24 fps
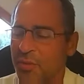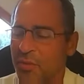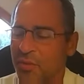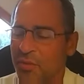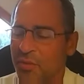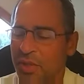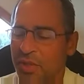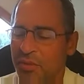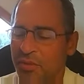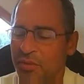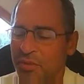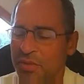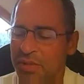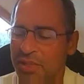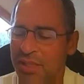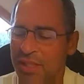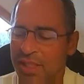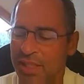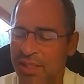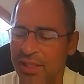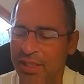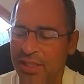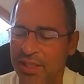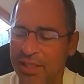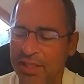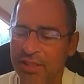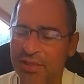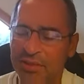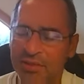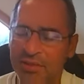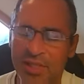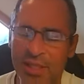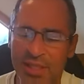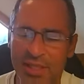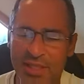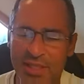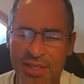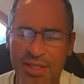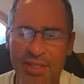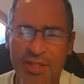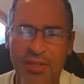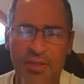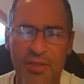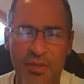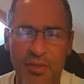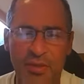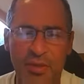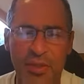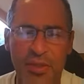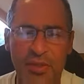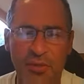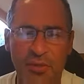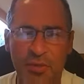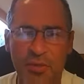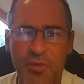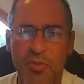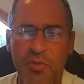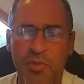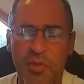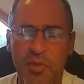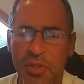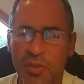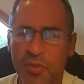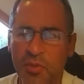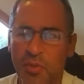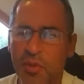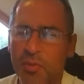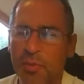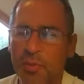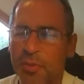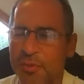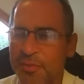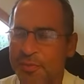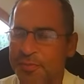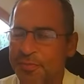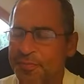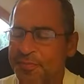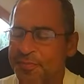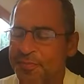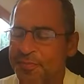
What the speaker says: but when I was a kid, it's like 6 degrees was pretty normal,